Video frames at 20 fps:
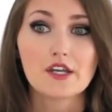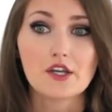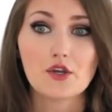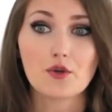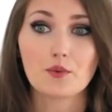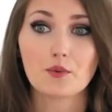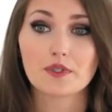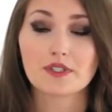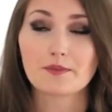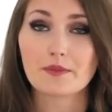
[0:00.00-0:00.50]

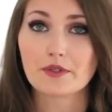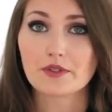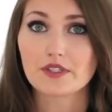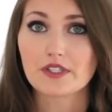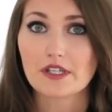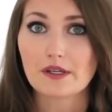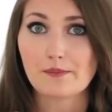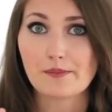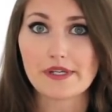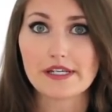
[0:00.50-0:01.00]
It was
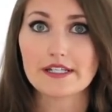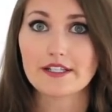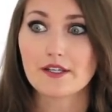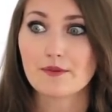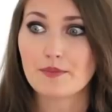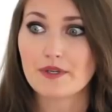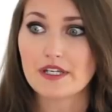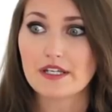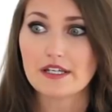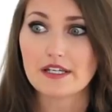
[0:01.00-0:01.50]
mostly
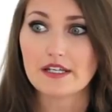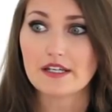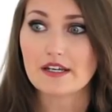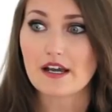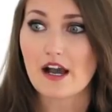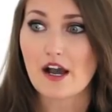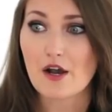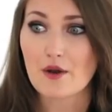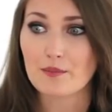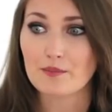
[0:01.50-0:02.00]

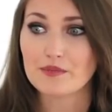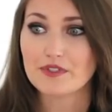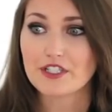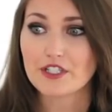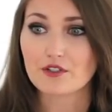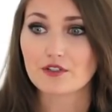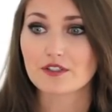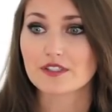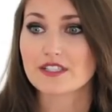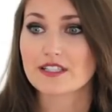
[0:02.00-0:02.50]
B2B
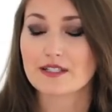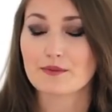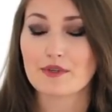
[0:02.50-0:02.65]
deals